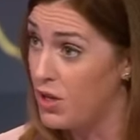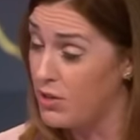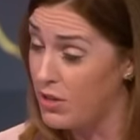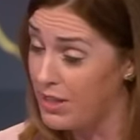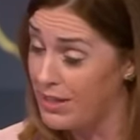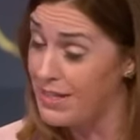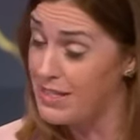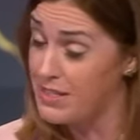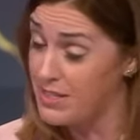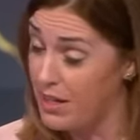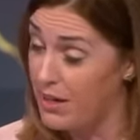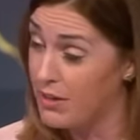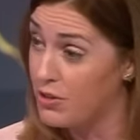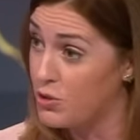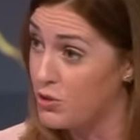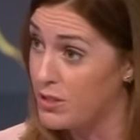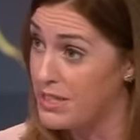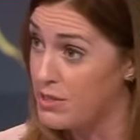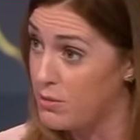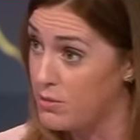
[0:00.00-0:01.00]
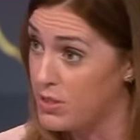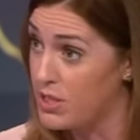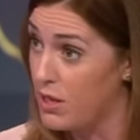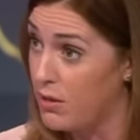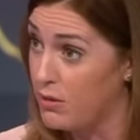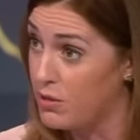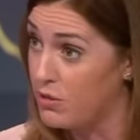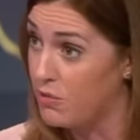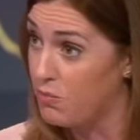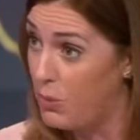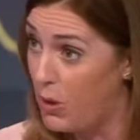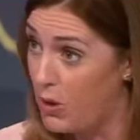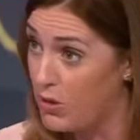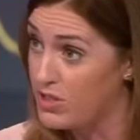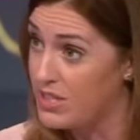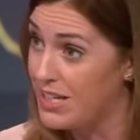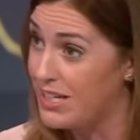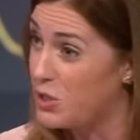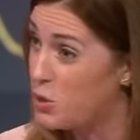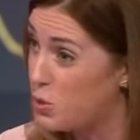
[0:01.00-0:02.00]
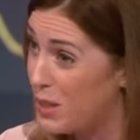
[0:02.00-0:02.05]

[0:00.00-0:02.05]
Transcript: in this country as a result of boxing.